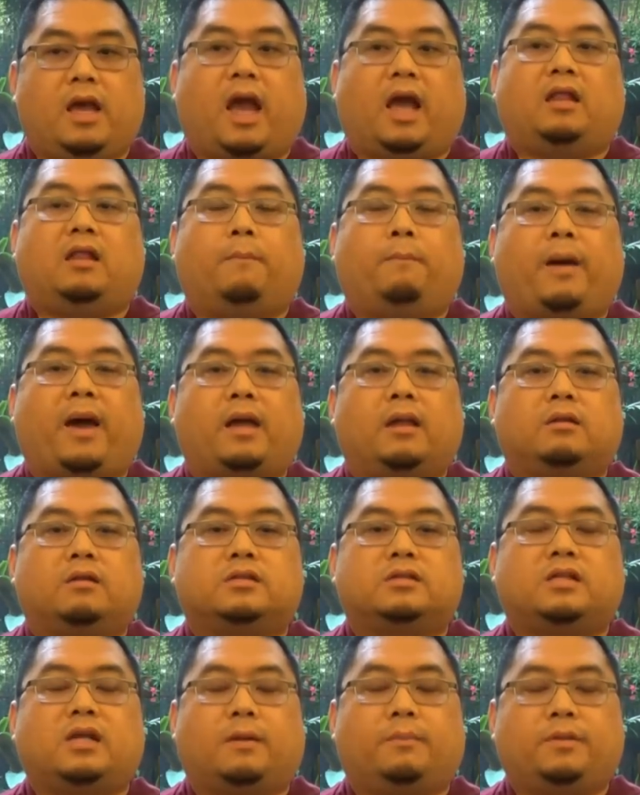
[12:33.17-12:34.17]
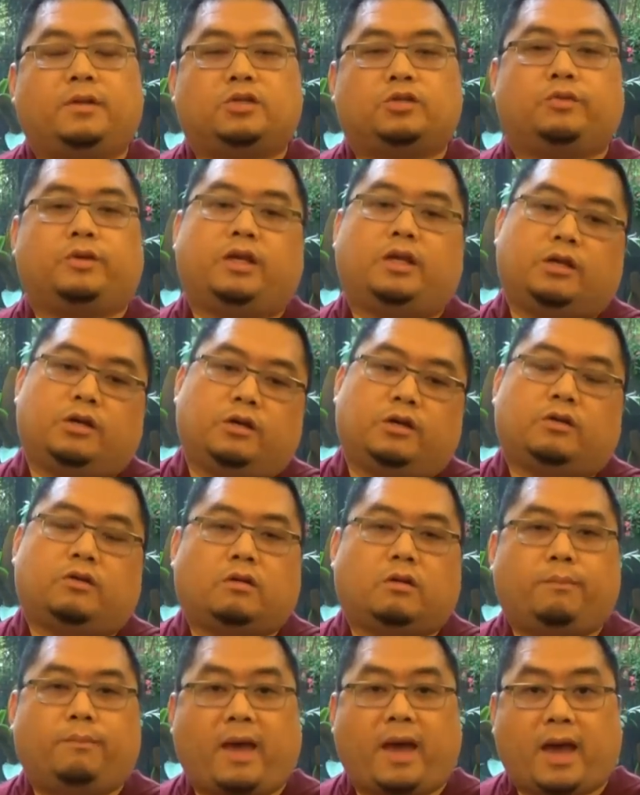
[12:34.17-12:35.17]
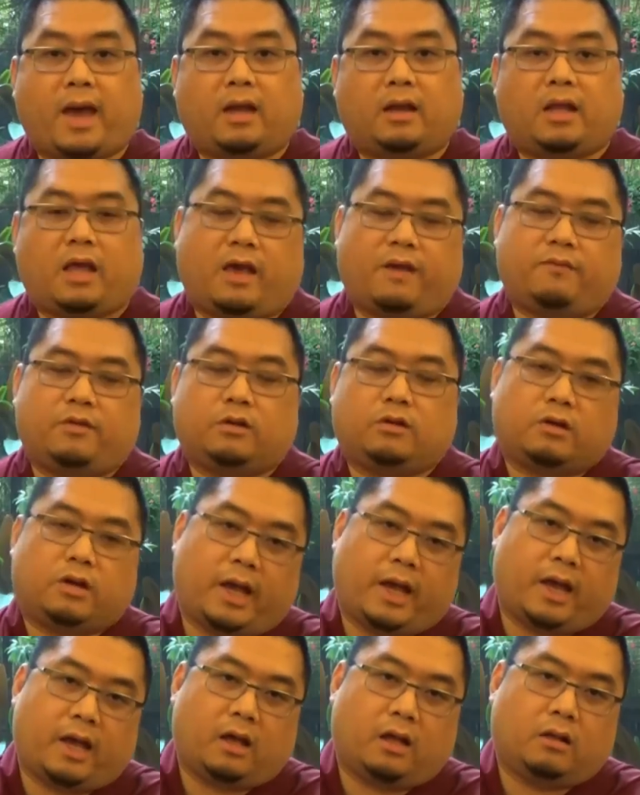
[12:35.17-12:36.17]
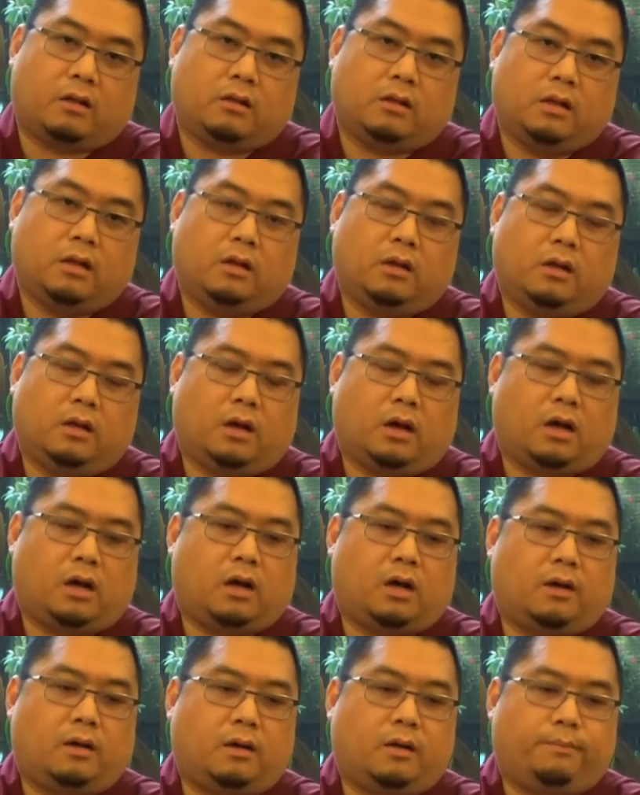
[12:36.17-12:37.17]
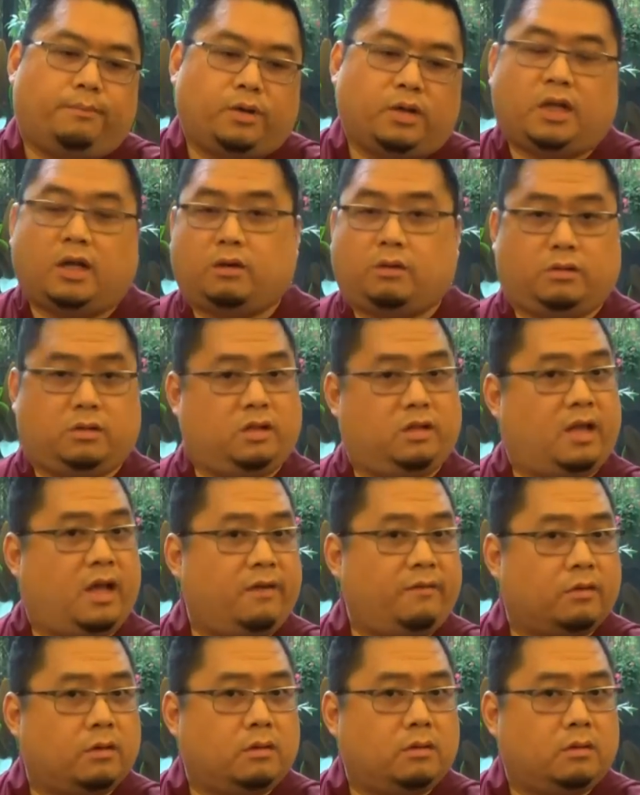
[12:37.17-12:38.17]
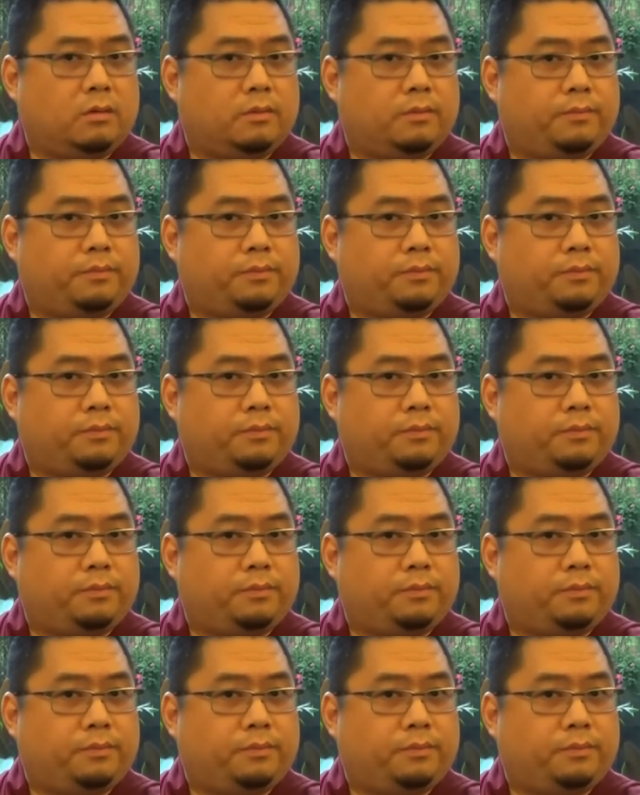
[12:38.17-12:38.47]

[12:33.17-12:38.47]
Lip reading: And the battle is not between good or bad, heaven or hell, Buddha or the devil.